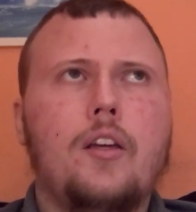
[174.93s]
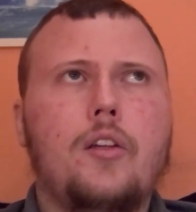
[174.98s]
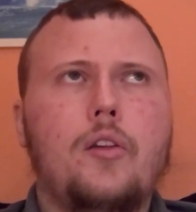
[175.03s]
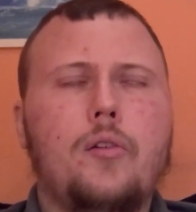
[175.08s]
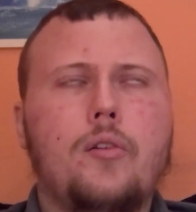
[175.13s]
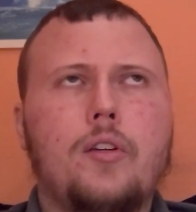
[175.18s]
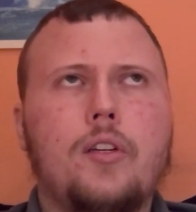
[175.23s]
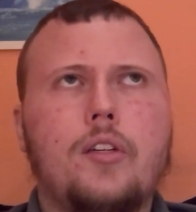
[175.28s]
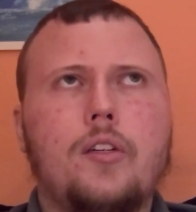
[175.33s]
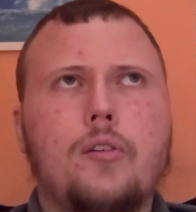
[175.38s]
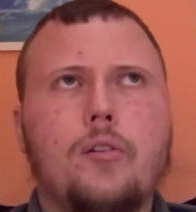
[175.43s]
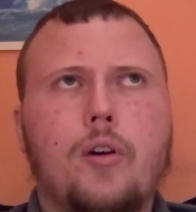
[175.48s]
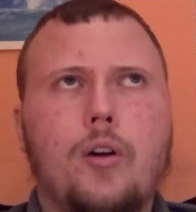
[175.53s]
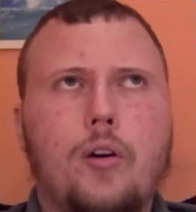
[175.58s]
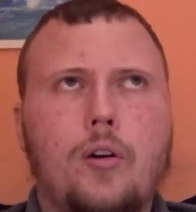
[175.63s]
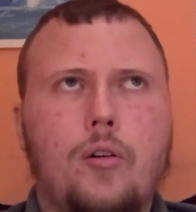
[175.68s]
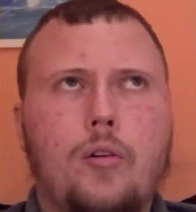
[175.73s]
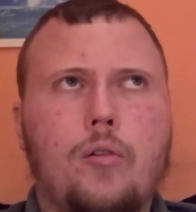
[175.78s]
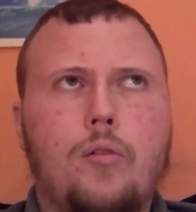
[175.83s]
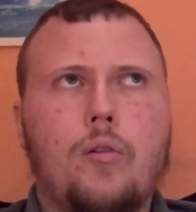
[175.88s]
You can
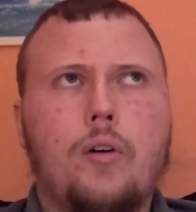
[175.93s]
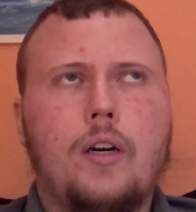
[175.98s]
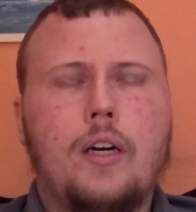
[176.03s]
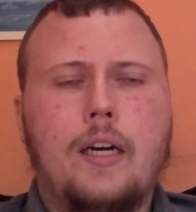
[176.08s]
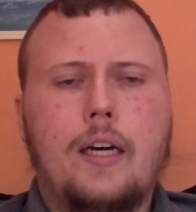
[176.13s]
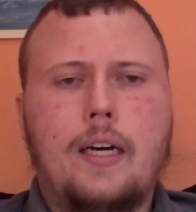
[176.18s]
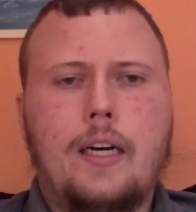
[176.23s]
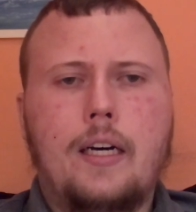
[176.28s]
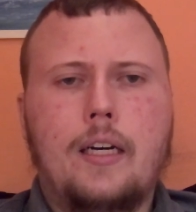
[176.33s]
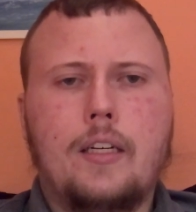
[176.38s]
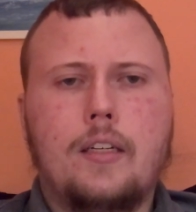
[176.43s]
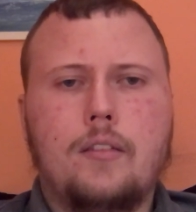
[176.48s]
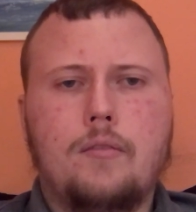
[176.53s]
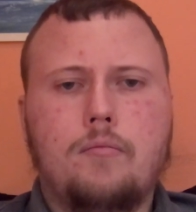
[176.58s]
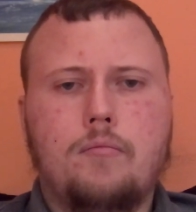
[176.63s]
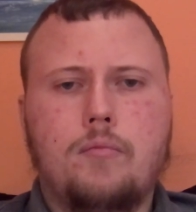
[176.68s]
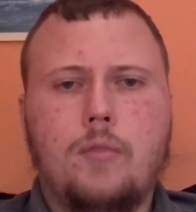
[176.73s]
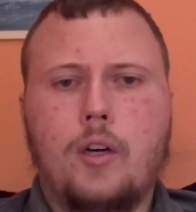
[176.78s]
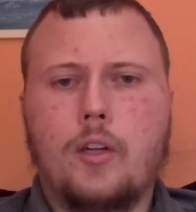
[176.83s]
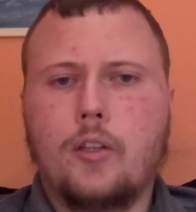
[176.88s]
grow
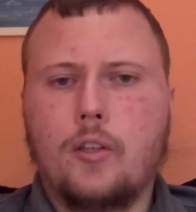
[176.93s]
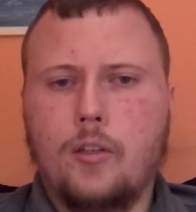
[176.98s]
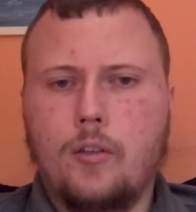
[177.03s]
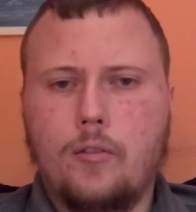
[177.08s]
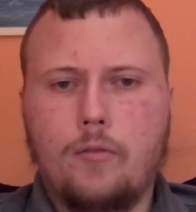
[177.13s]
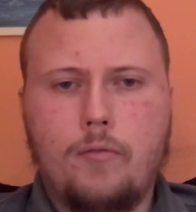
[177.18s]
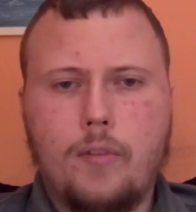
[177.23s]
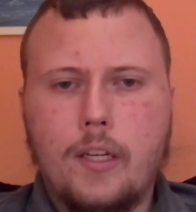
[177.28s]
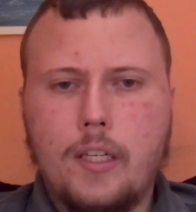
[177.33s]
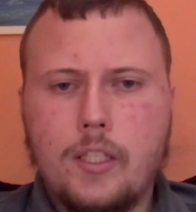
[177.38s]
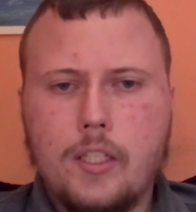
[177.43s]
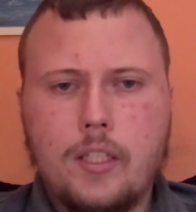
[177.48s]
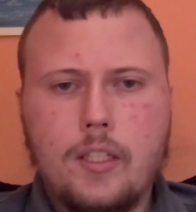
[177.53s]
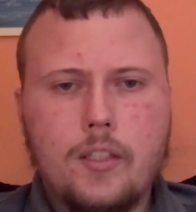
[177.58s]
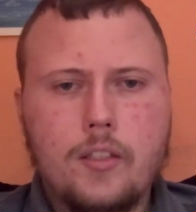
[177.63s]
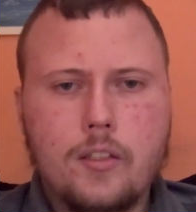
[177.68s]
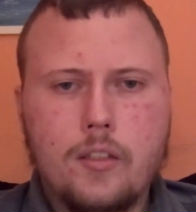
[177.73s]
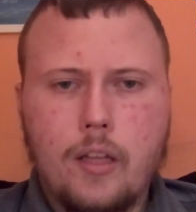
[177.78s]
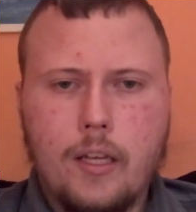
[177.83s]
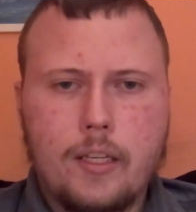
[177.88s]
other
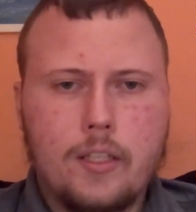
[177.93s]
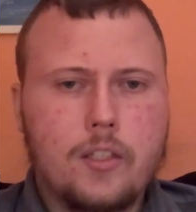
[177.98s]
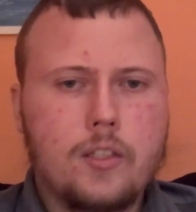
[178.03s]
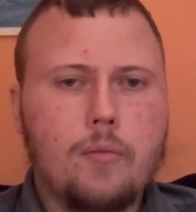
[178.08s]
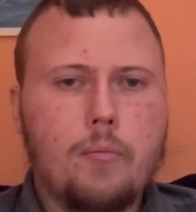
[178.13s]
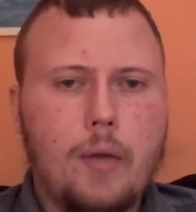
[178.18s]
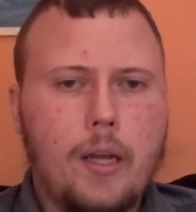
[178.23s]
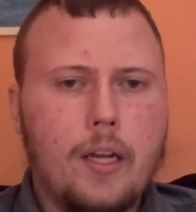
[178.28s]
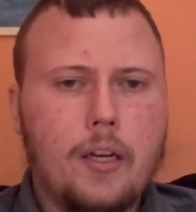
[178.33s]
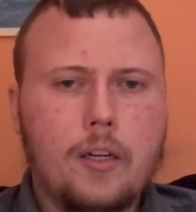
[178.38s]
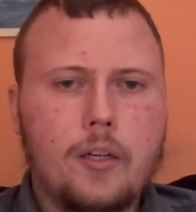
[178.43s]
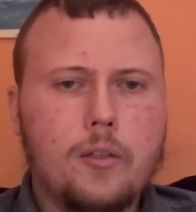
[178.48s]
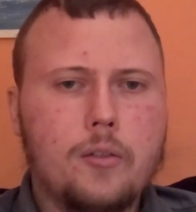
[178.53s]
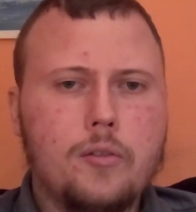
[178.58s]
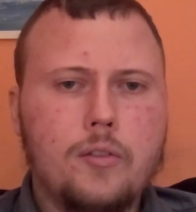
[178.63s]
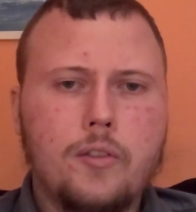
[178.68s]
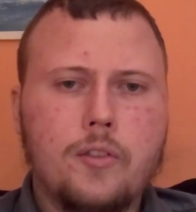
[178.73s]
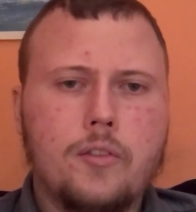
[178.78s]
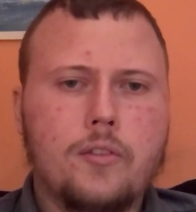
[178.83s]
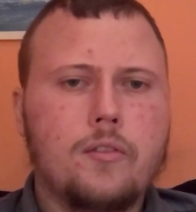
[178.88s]
veggies like
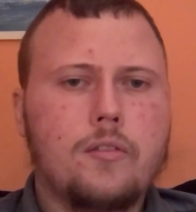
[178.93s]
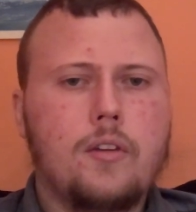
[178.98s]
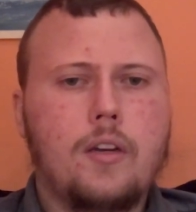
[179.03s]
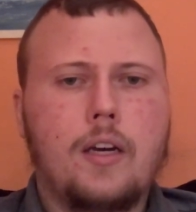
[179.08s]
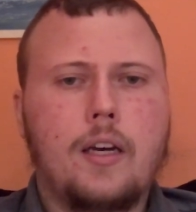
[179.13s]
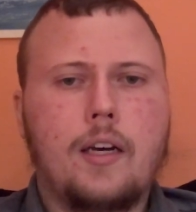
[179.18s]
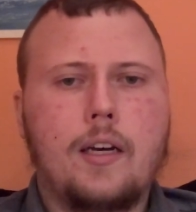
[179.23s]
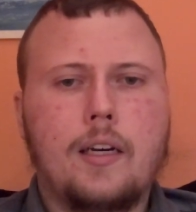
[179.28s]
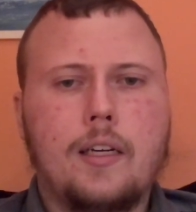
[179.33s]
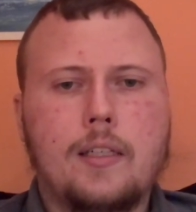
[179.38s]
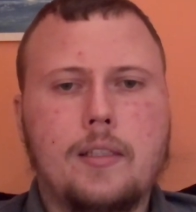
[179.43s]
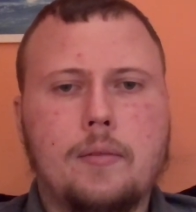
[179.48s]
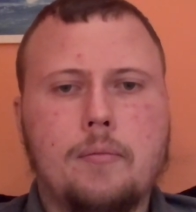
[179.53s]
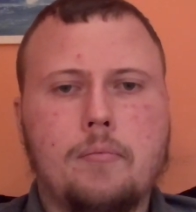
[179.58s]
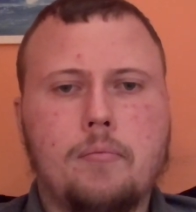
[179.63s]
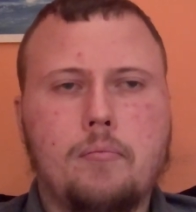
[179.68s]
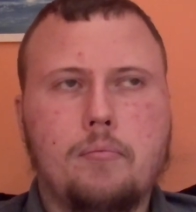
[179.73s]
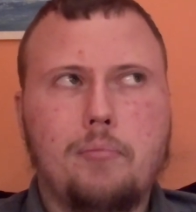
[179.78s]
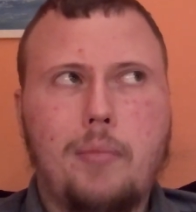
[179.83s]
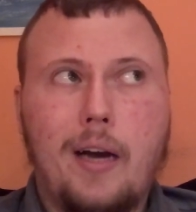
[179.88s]
tomatoes,
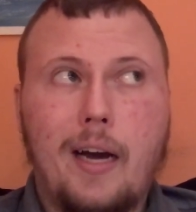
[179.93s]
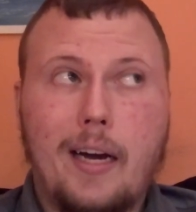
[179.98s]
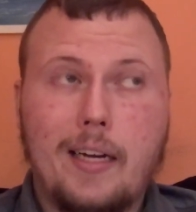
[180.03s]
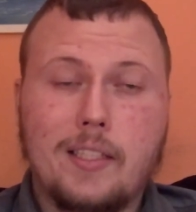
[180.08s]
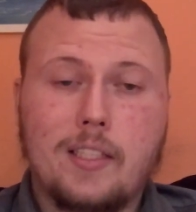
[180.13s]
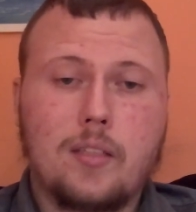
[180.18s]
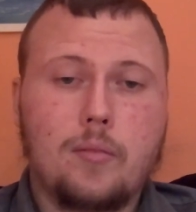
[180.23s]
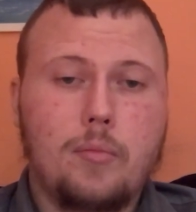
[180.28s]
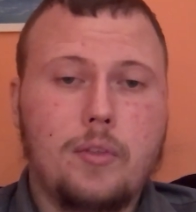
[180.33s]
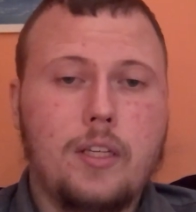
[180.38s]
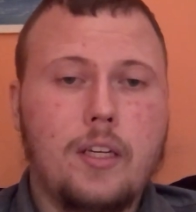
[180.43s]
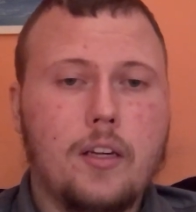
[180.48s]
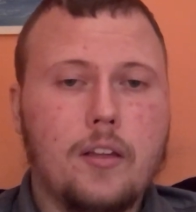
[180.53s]
possibly